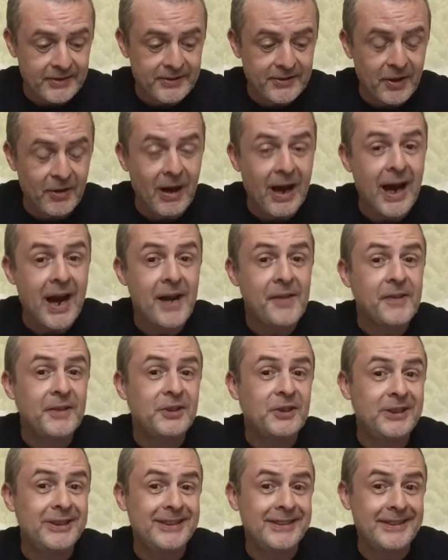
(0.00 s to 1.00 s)
So either
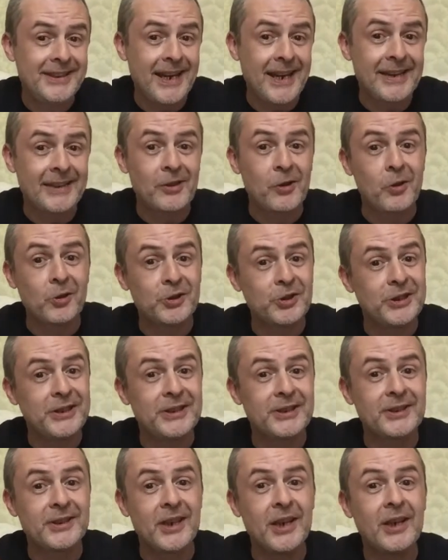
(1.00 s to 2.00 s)
she's dead or
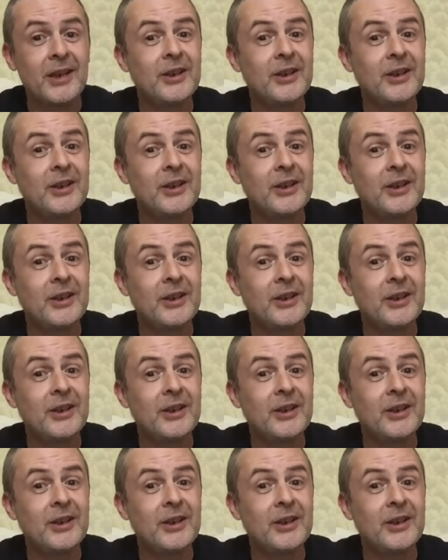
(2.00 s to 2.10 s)
she's